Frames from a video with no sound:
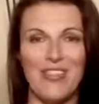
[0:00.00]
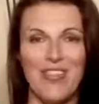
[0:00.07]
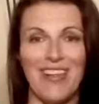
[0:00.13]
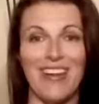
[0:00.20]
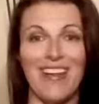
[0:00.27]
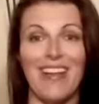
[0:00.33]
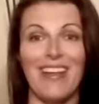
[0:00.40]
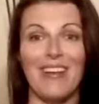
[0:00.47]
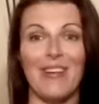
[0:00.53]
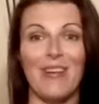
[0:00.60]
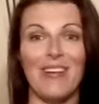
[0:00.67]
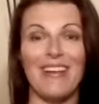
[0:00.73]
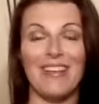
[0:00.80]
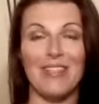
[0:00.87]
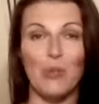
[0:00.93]
that
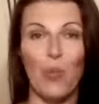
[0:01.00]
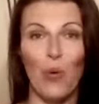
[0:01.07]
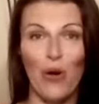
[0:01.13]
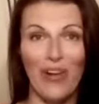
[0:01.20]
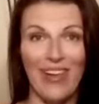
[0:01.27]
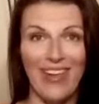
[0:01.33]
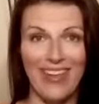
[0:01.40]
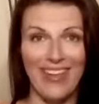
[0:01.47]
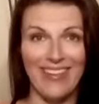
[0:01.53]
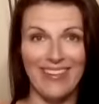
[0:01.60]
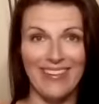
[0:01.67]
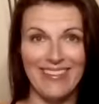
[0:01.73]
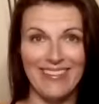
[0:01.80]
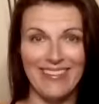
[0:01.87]
it's working.